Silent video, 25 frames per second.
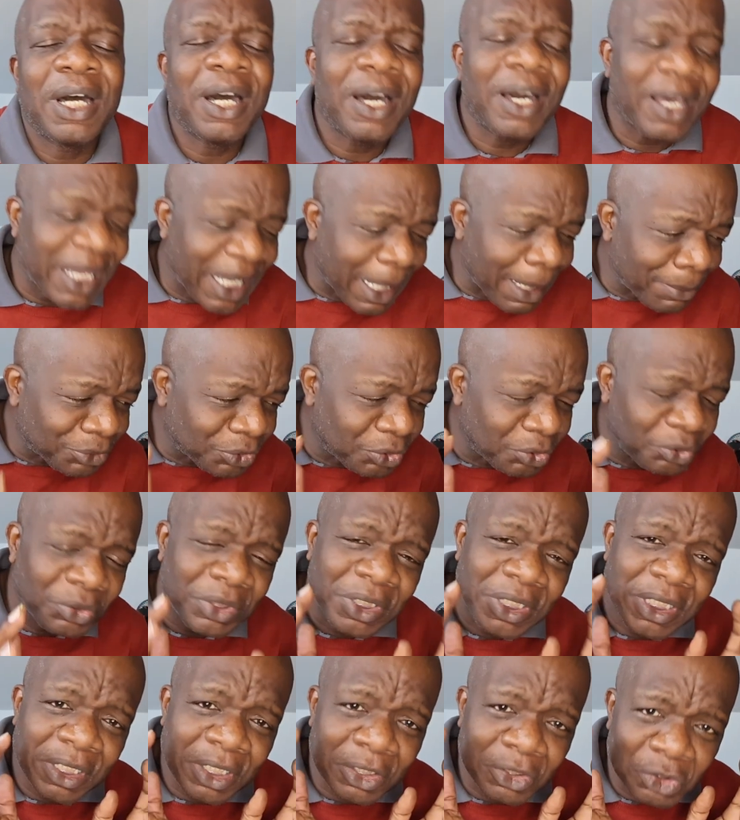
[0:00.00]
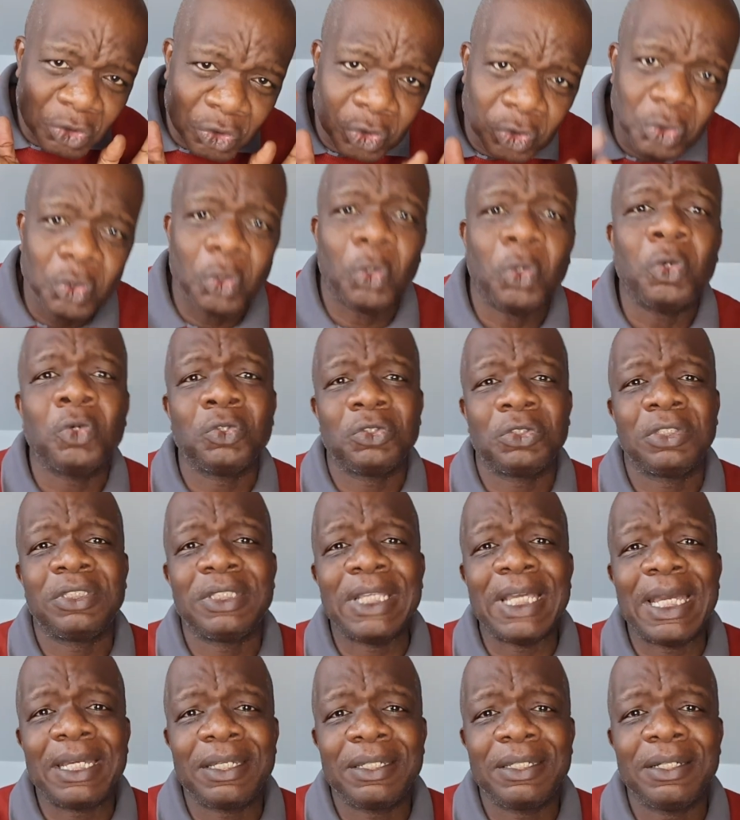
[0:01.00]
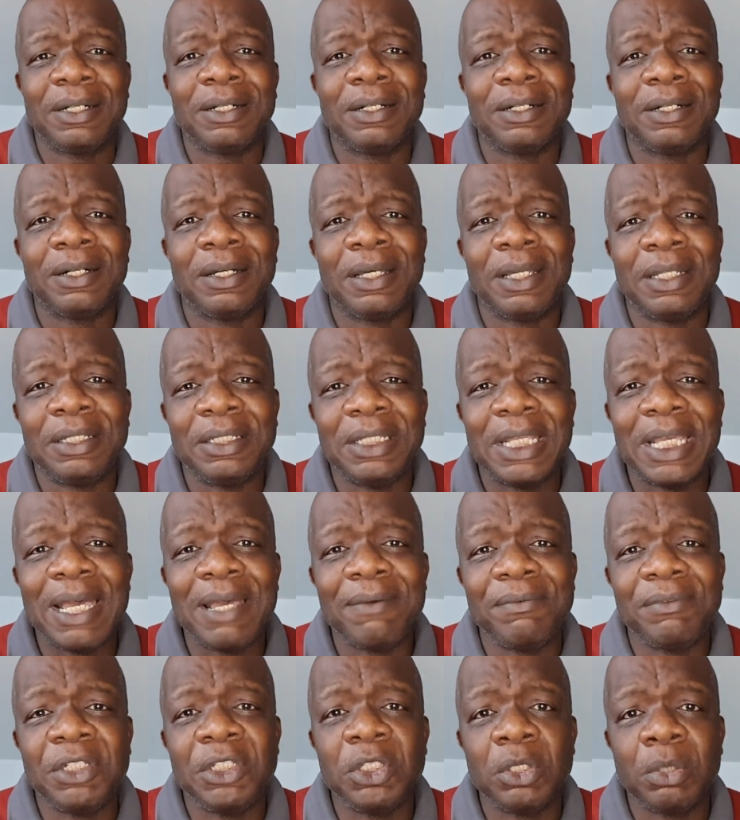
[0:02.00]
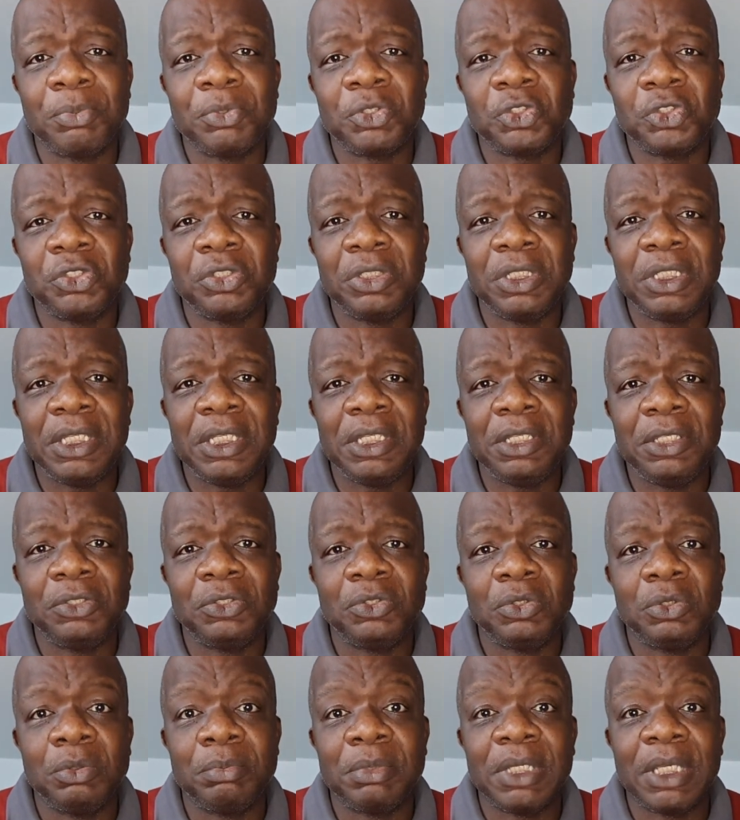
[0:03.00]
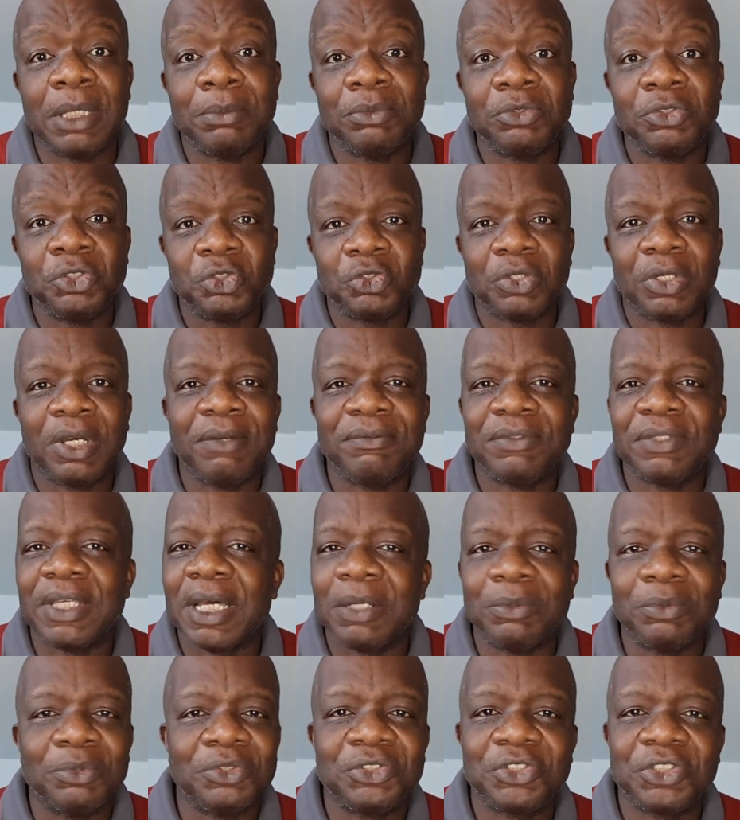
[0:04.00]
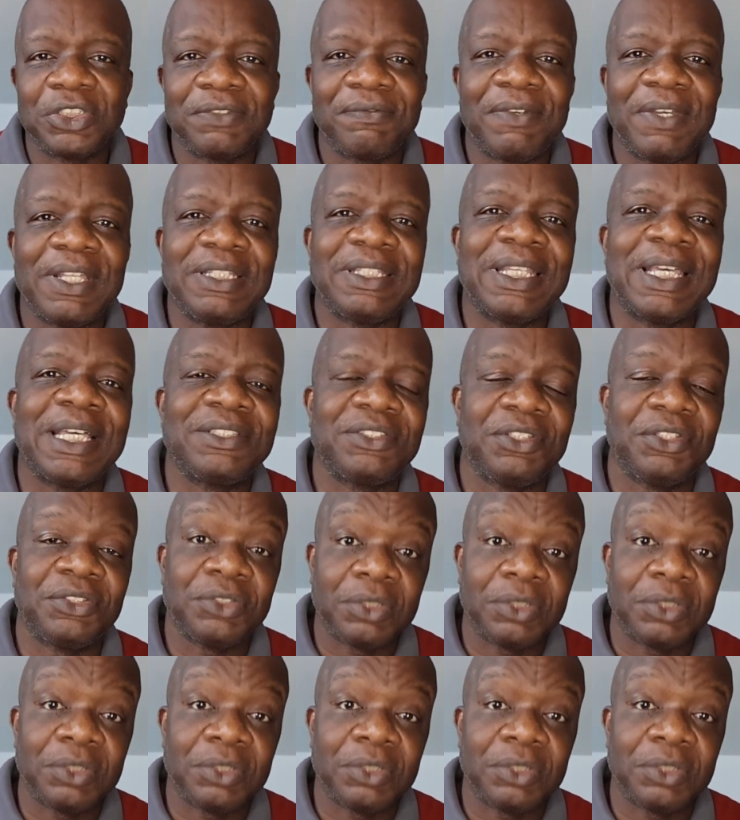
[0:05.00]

I absolutely adored that car, and having the opportunity to be able to drive that was just fantastic.